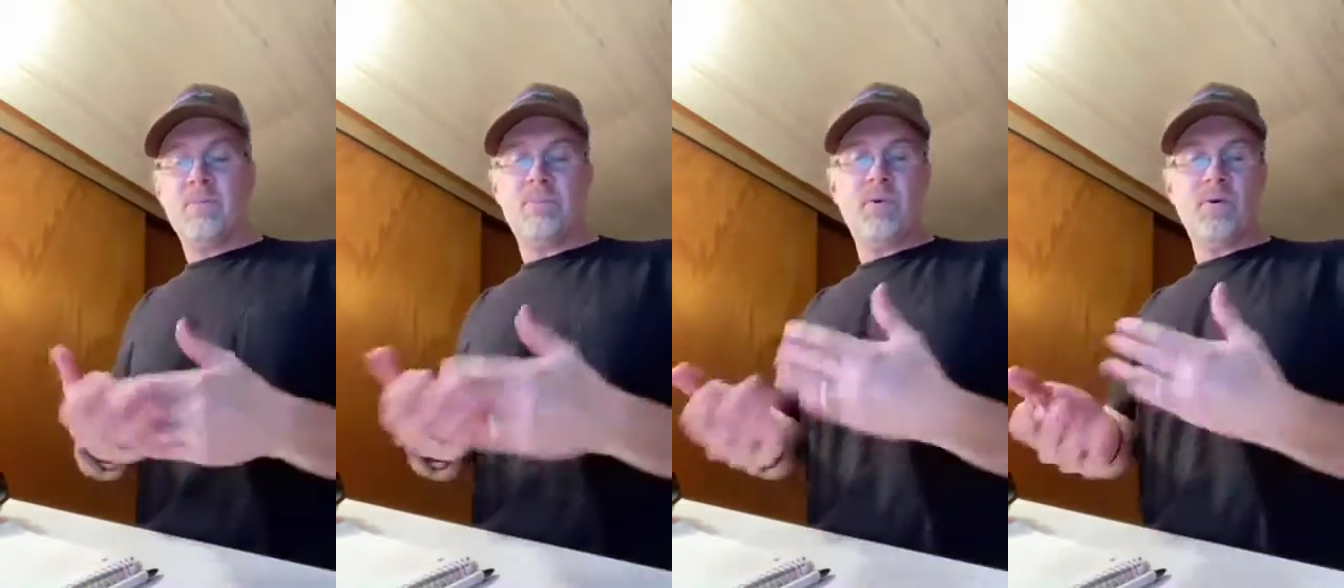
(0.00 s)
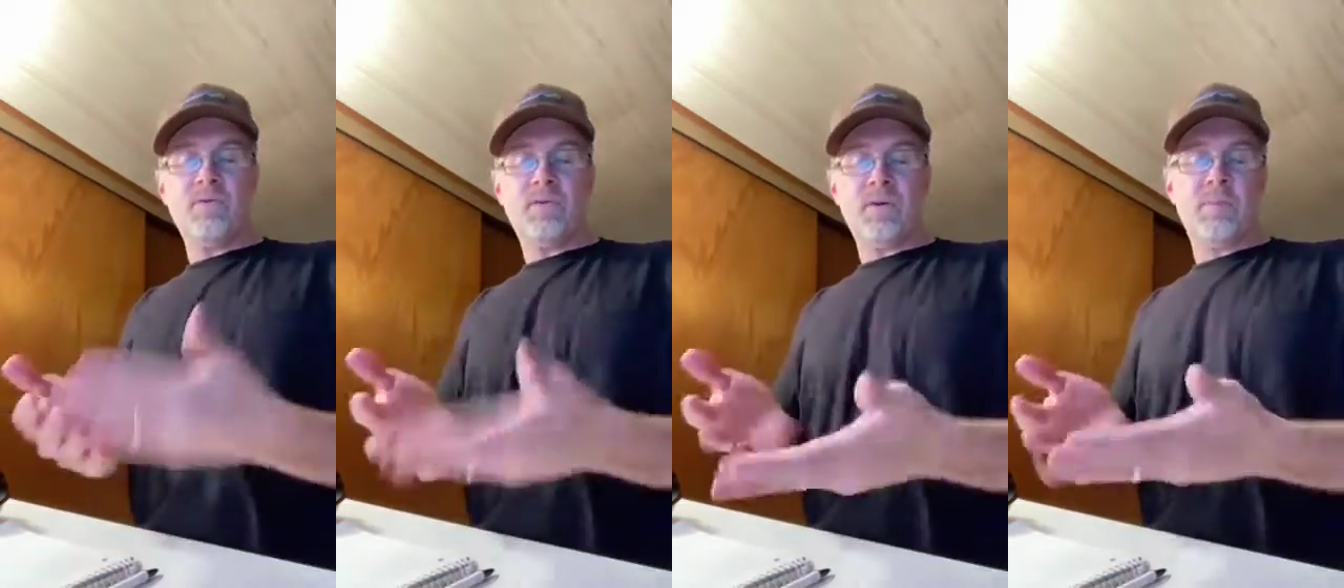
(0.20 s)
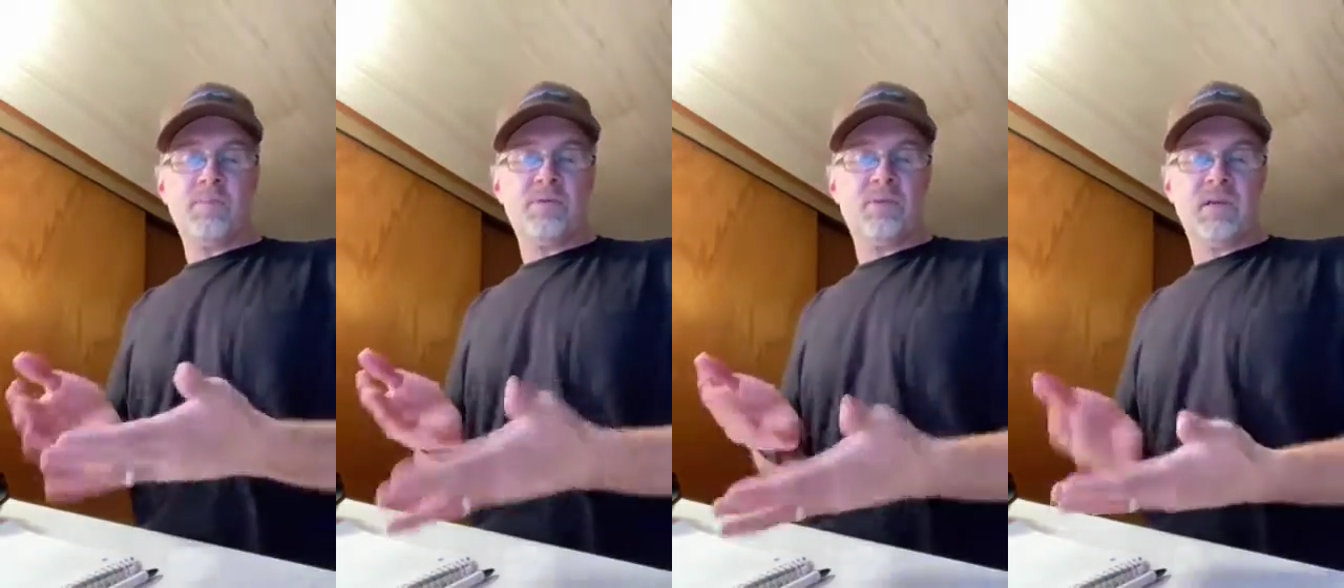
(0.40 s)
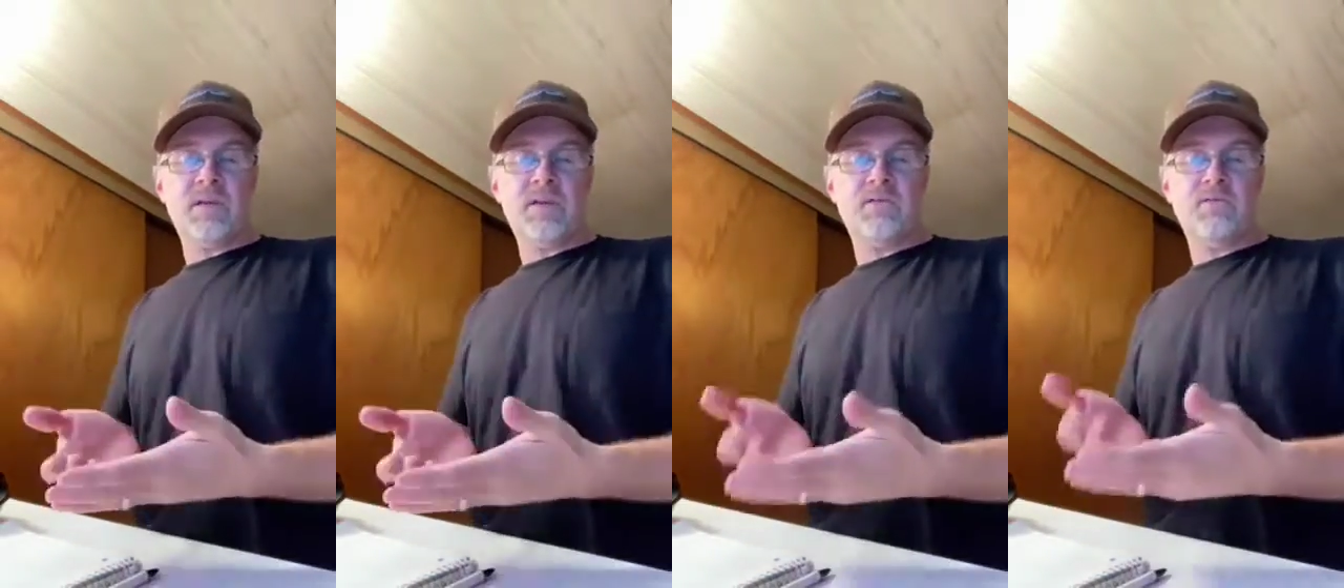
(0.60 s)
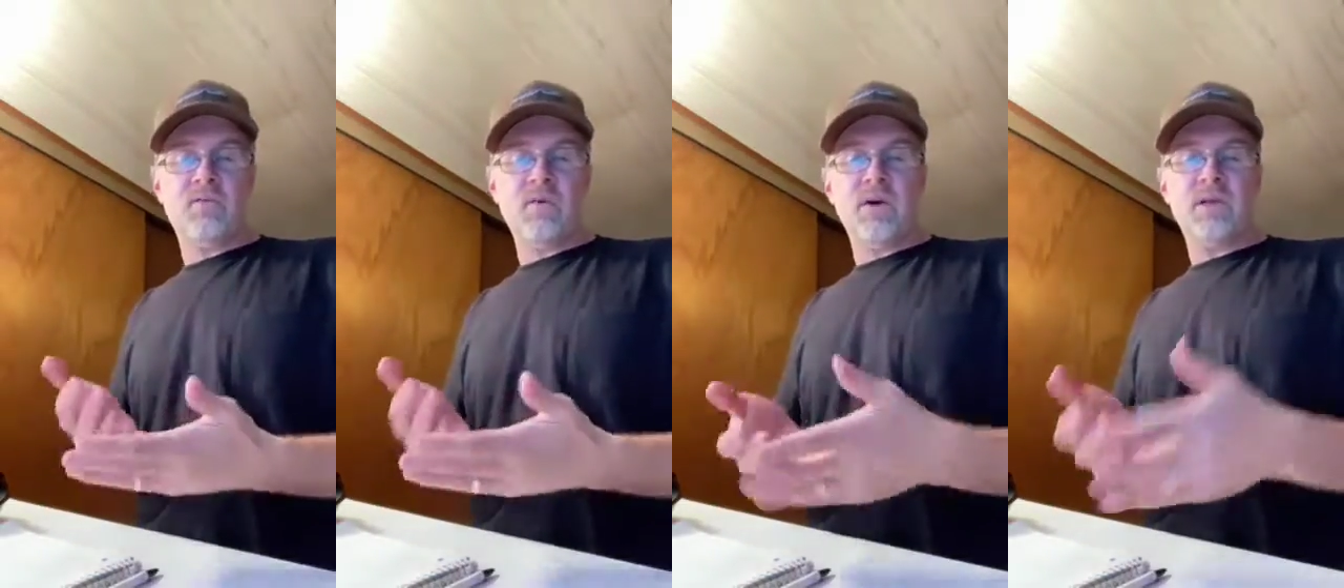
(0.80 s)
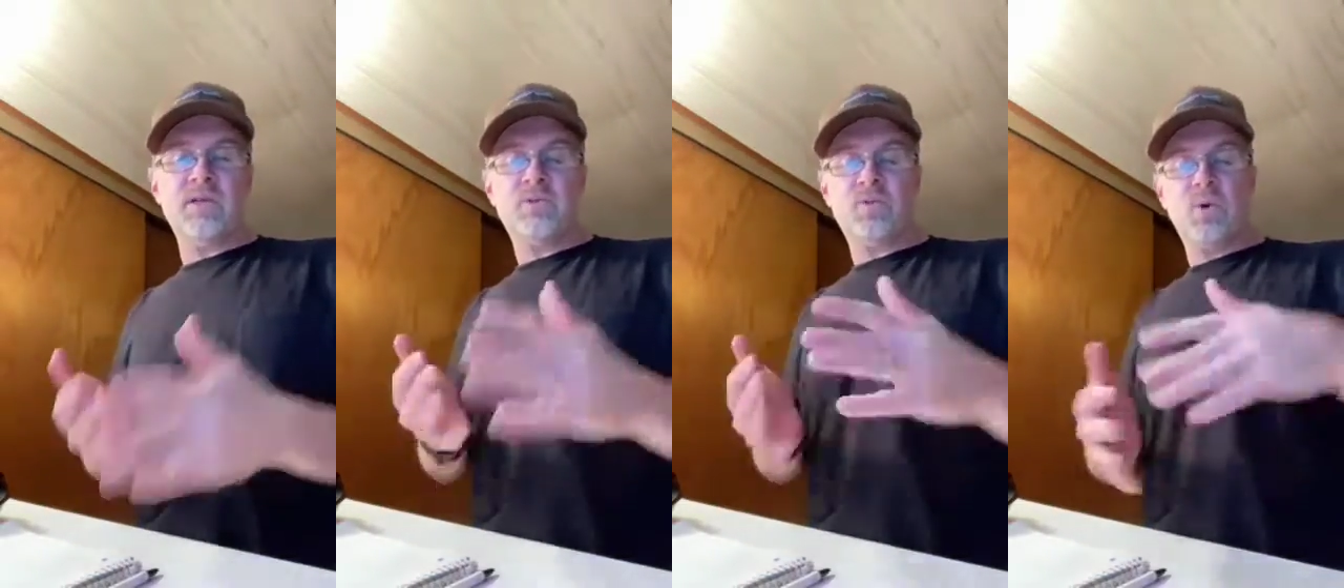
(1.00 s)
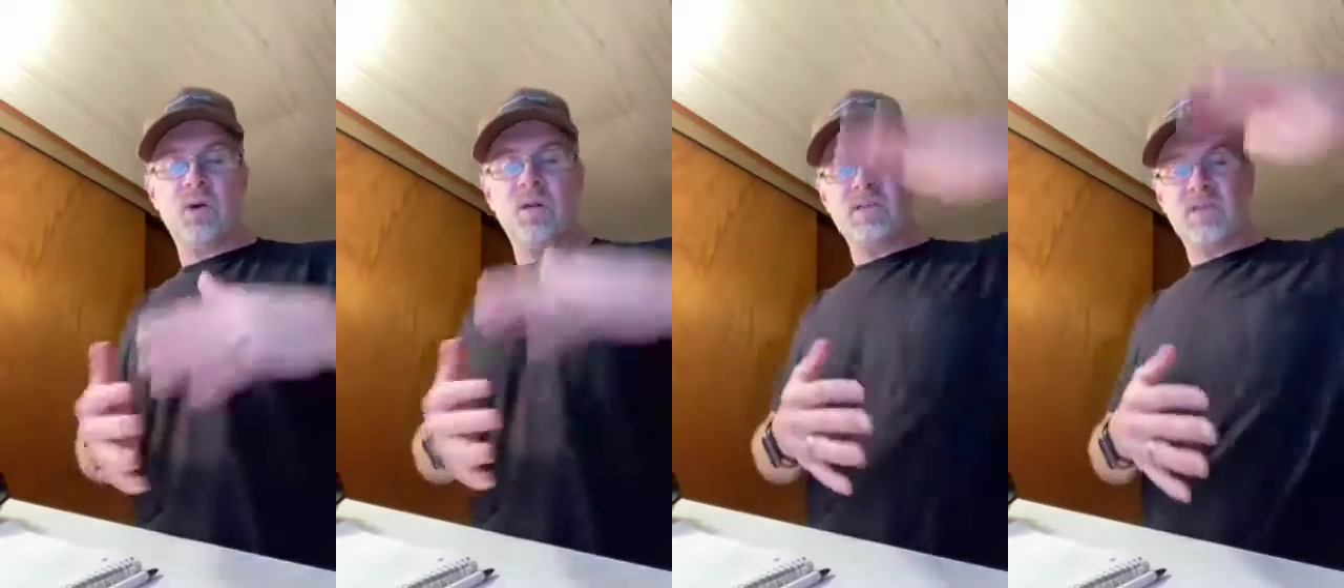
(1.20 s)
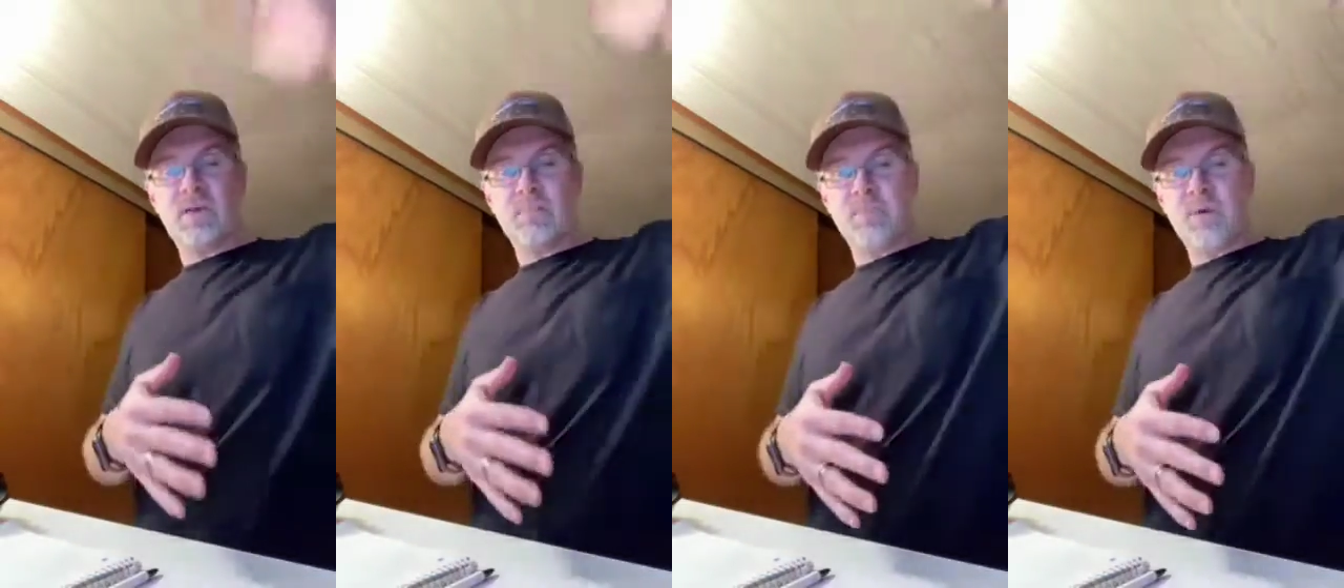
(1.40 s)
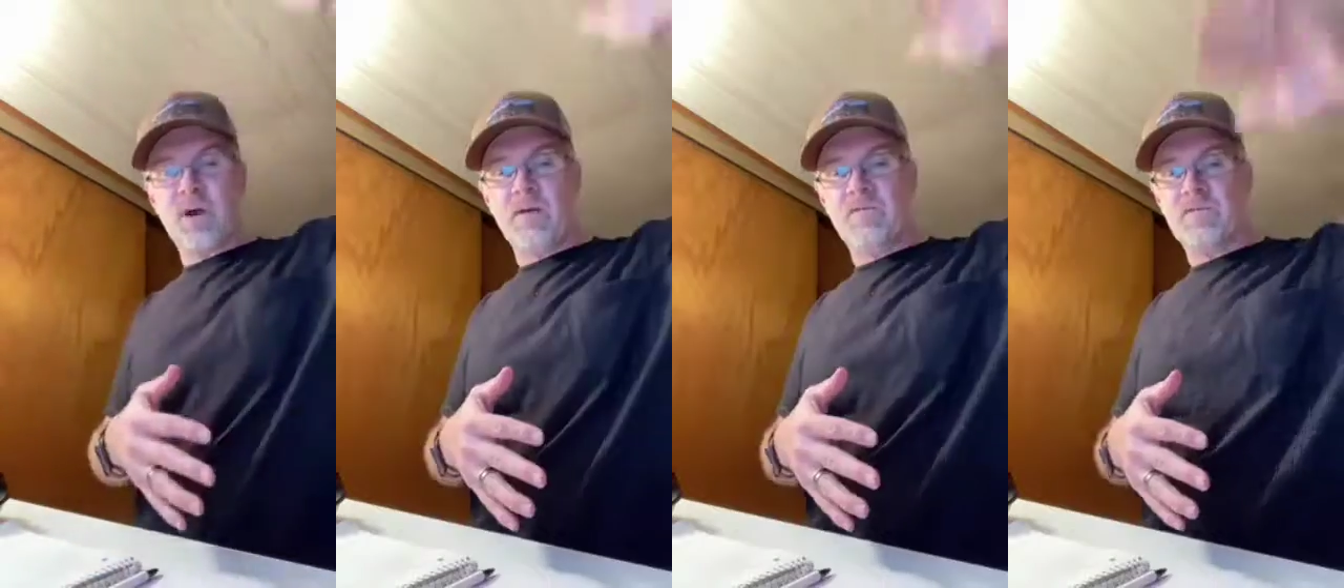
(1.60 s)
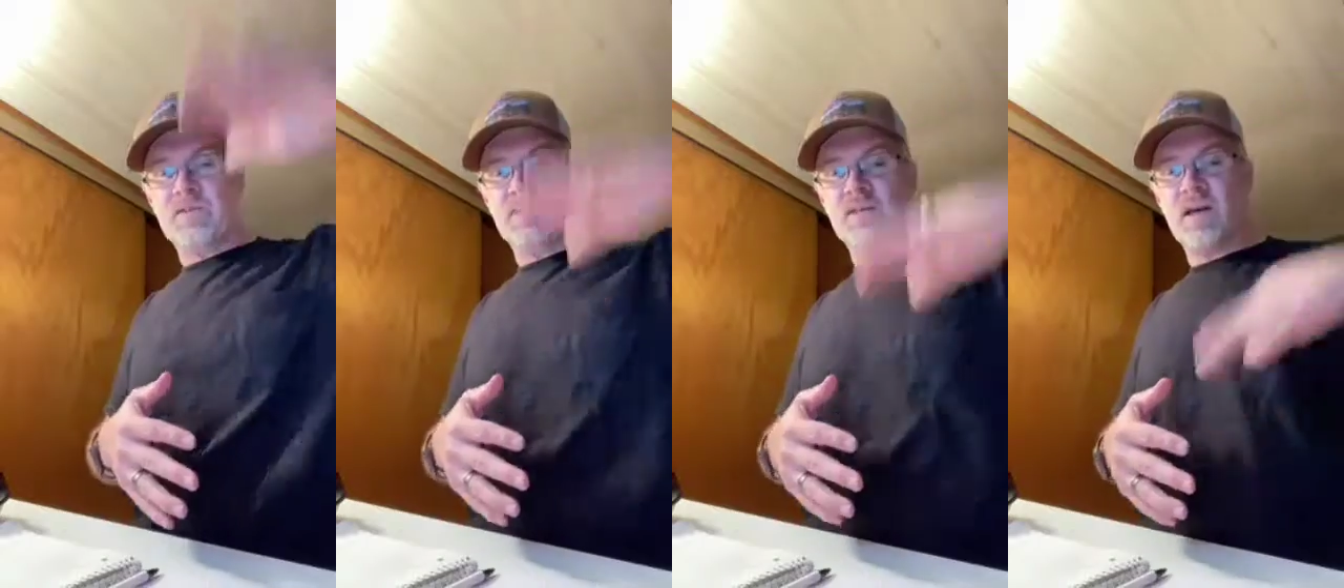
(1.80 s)
both on a protective way as well as on a
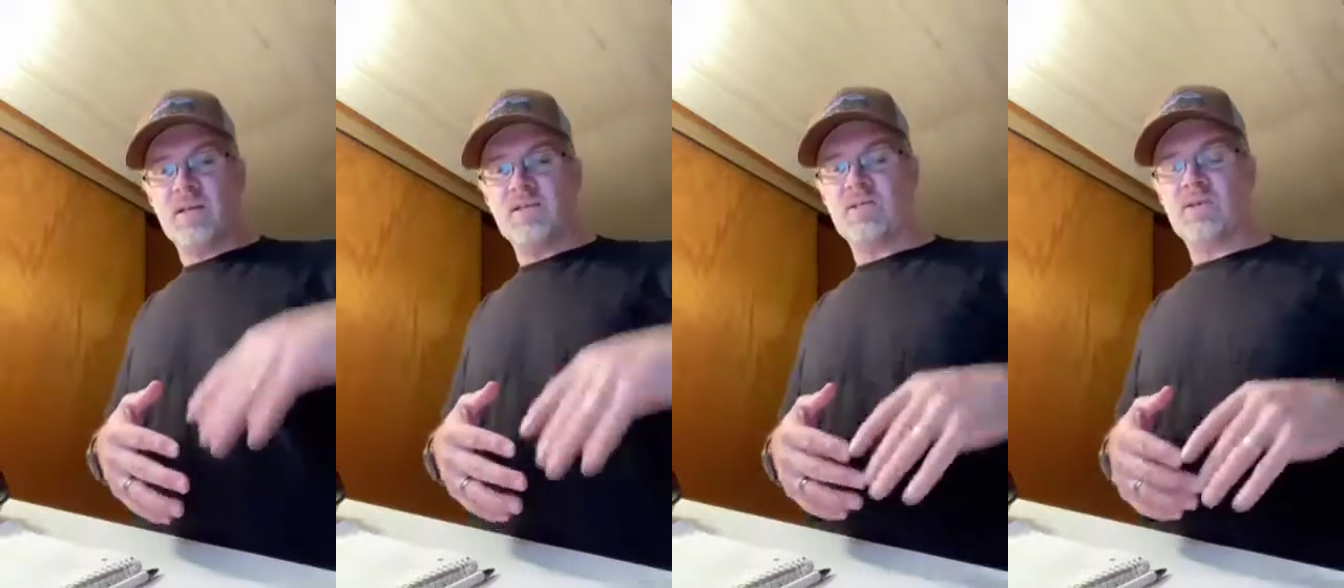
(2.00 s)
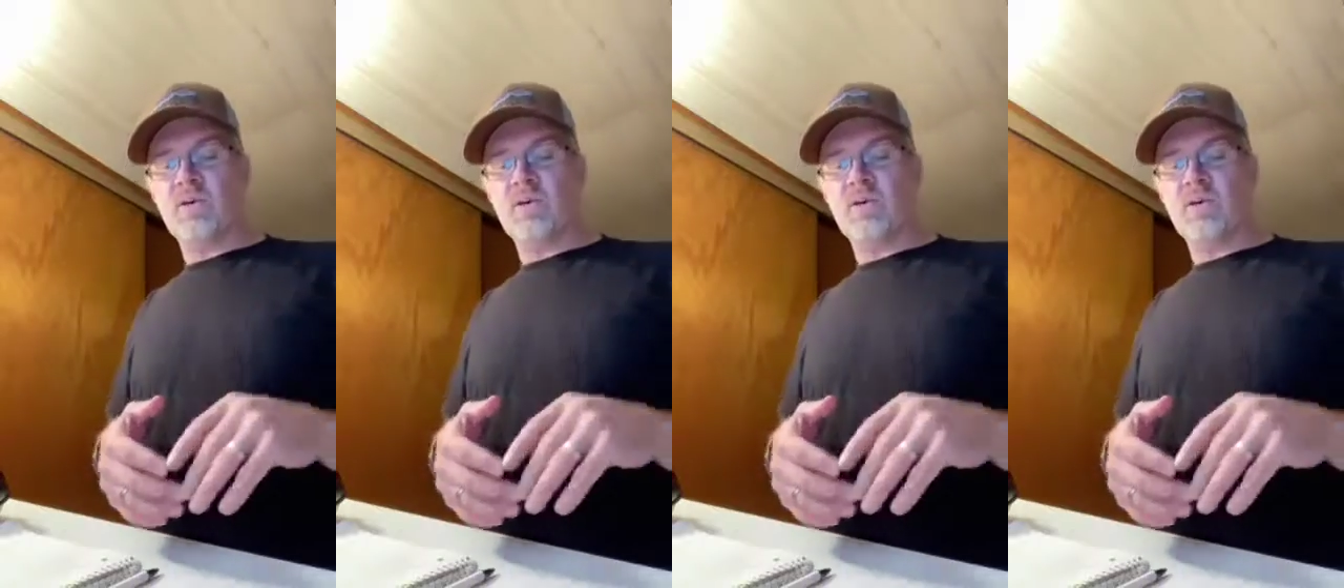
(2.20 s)
profit side.